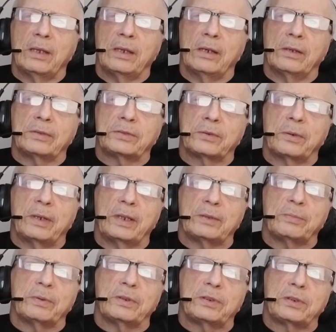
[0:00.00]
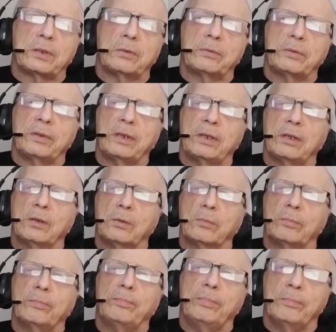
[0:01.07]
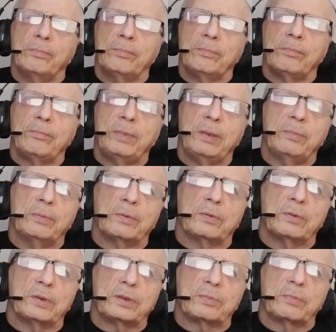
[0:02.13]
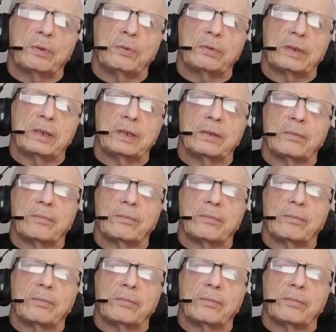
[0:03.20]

It also has been shown to help people quit smoking.